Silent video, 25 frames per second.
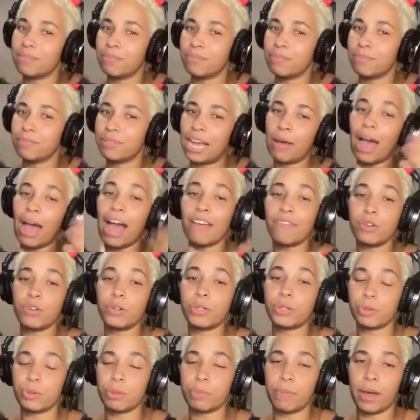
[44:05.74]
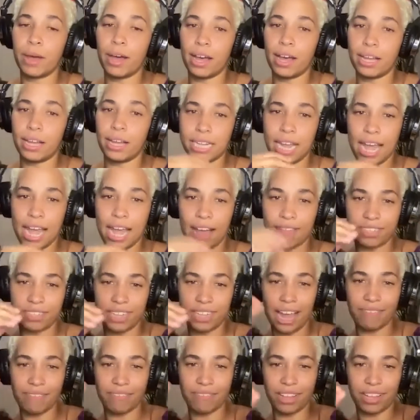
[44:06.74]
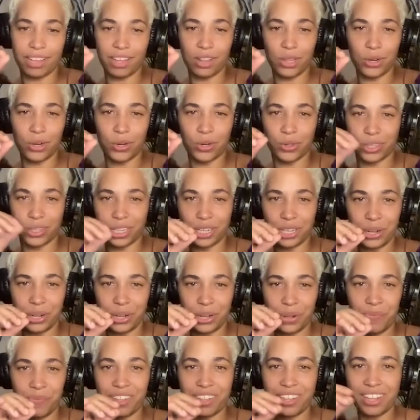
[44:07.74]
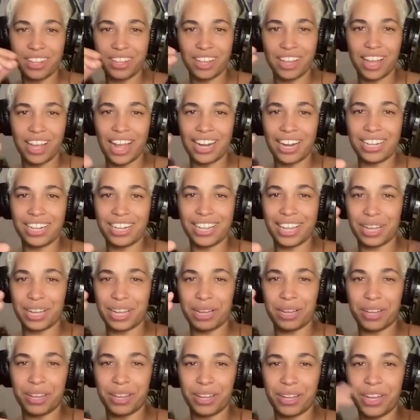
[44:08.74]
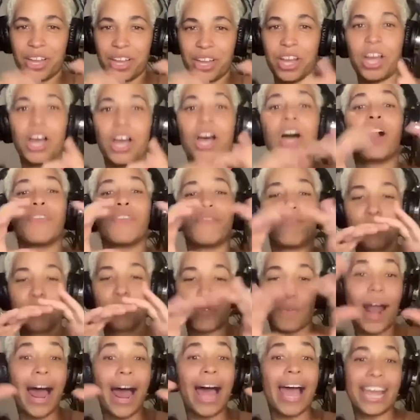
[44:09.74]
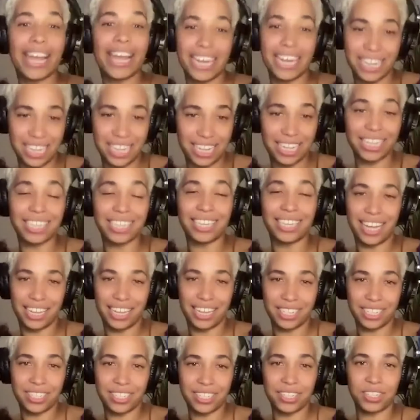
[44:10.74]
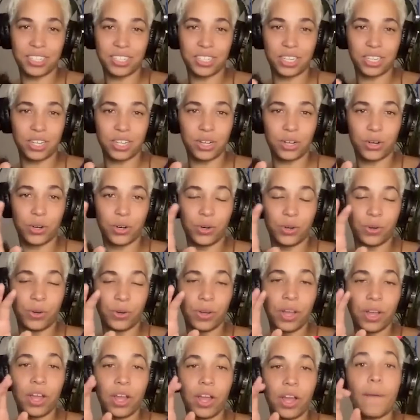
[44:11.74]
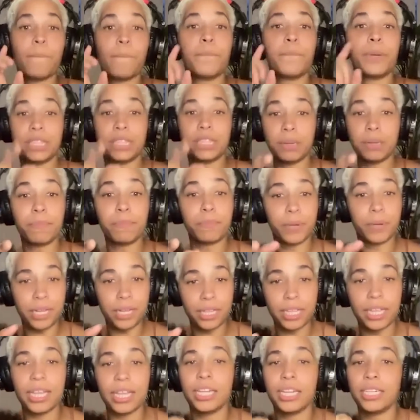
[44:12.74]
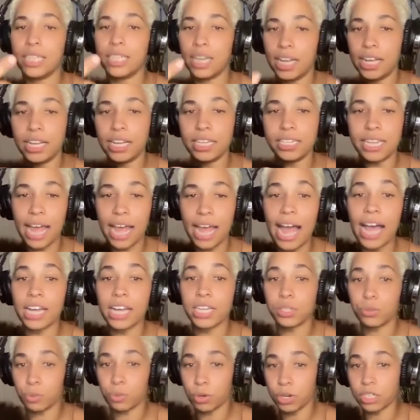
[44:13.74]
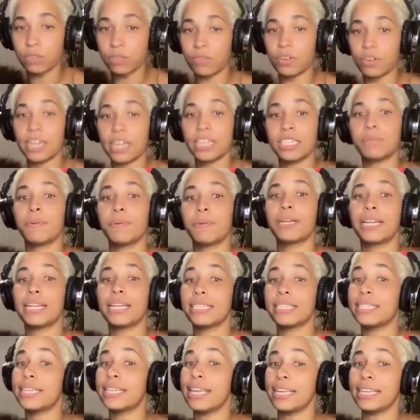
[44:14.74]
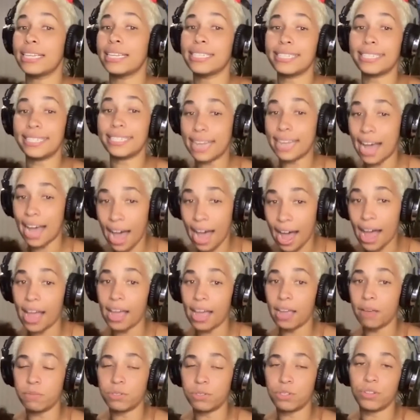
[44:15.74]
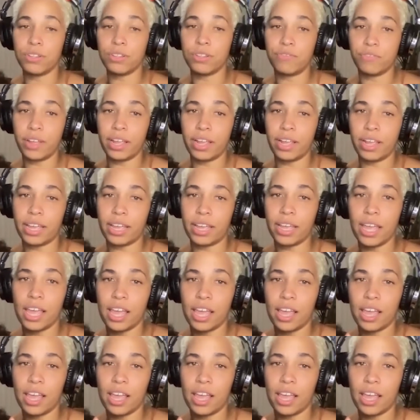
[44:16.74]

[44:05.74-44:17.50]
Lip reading: sometimes I've noticed with Boz, I have to have like a little maybe like a variety. Yes. So okay. But the breathing has worked for us, but it has taken time. So it's like,